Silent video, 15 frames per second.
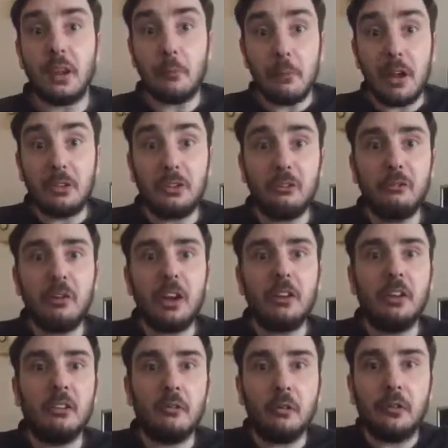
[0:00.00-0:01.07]
me at Mass
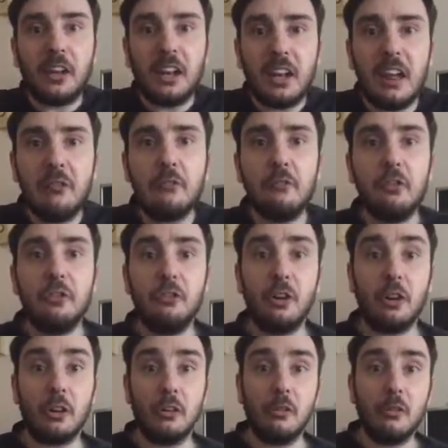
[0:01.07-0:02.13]
Effective on the 11th of
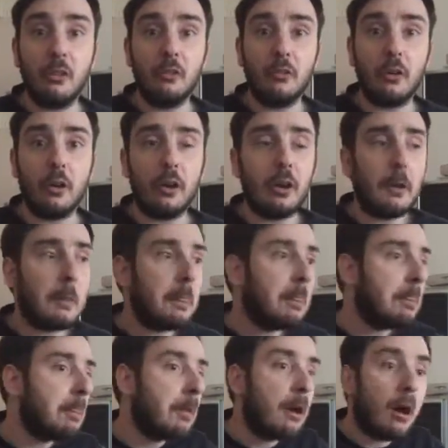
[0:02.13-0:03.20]
June, right,
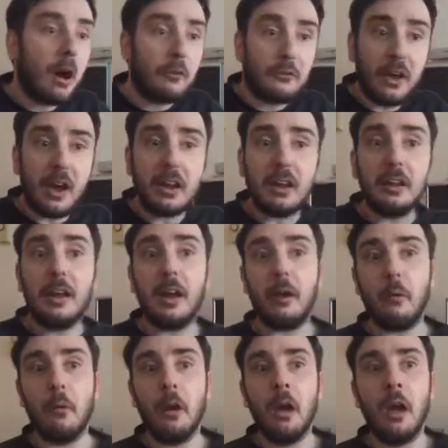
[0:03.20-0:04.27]
tell you
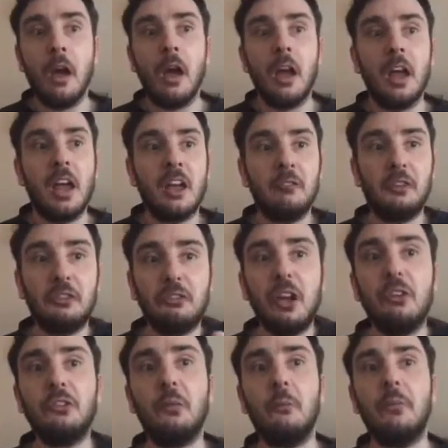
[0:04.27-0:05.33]
now, if he
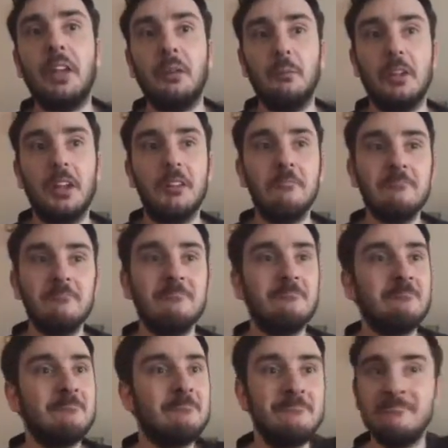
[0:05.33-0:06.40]
doesn't meet me,
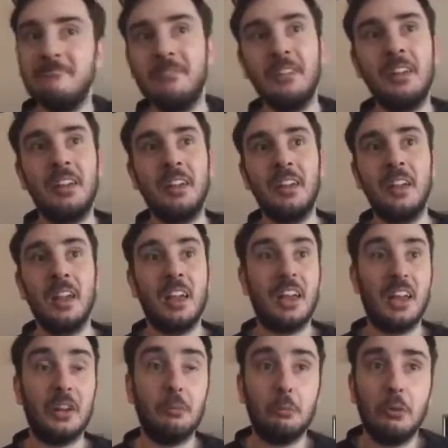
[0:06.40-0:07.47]

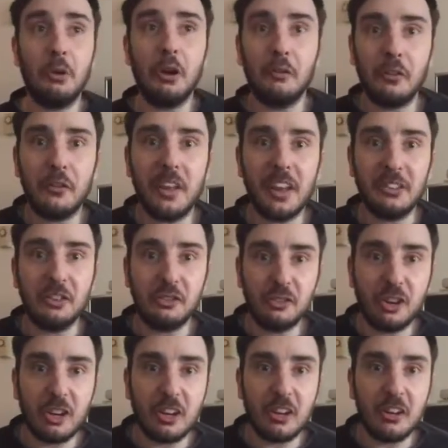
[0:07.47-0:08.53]
he's proven that he's a
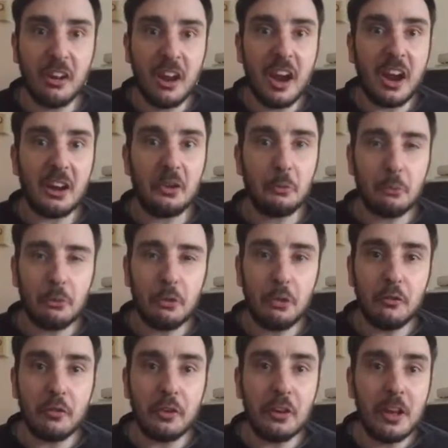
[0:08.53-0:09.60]
chicken. And he's
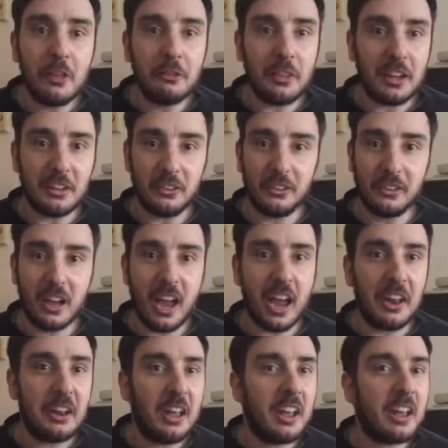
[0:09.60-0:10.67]
proven that he's
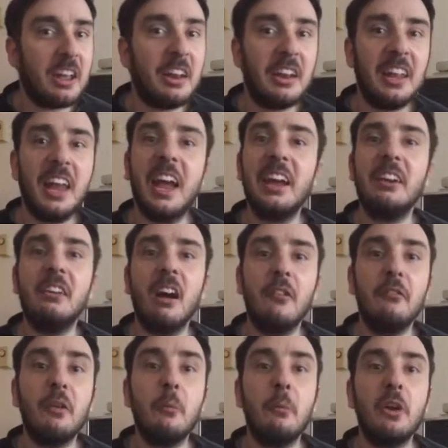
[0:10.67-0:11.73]
scared. And, you know, he ain't
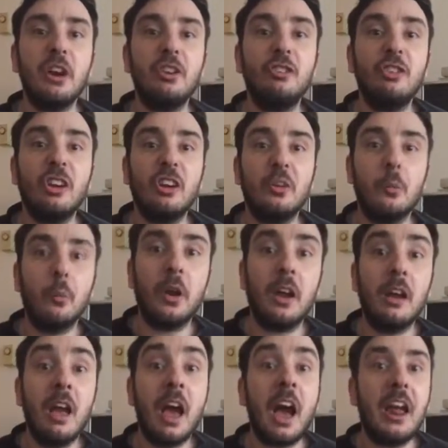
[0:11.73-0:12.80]
nothing but a chicken
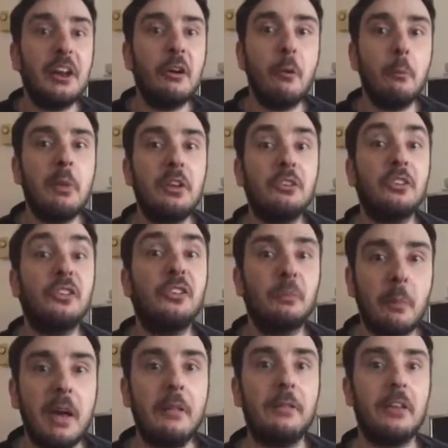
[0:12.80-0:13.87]
wing, and he'll be
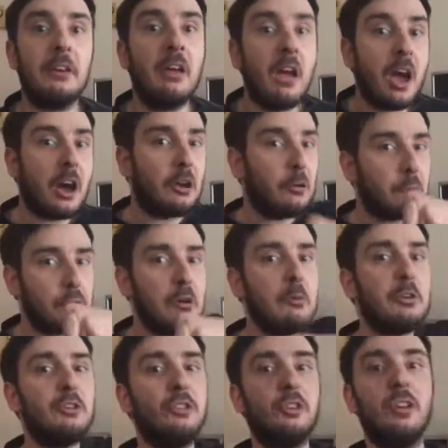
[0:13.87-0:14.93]
suspended. And I
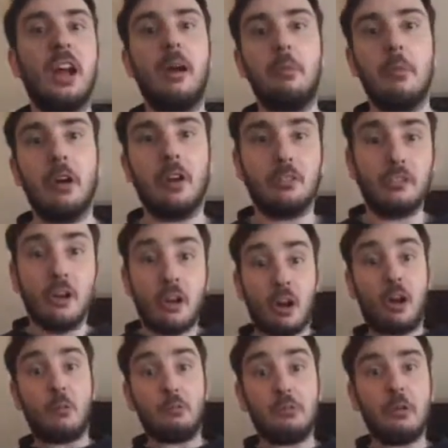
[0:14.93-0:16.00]
promise you that much.
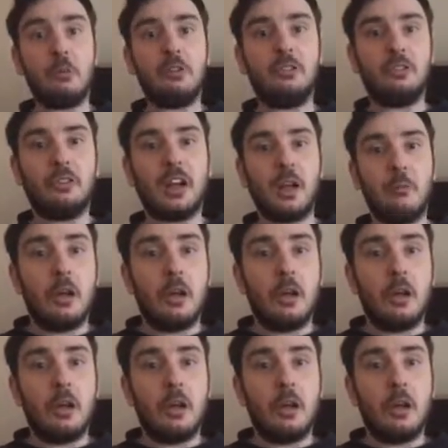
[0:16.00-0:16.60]
I promise you that.